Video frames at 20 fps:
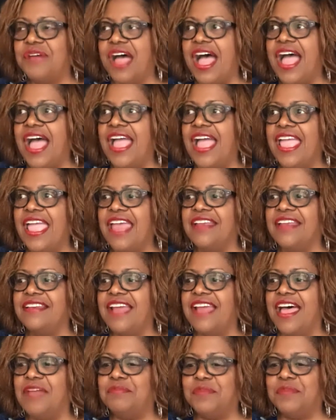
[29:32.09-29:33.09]
I had
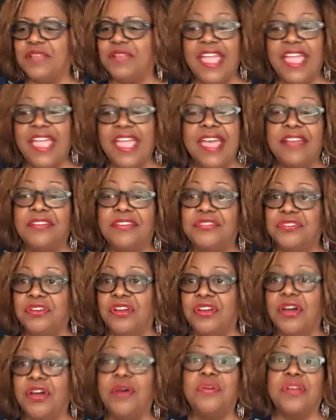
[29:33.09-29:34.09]
not planned to
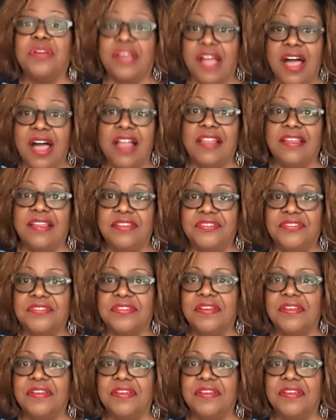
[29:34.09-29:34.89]
go to college.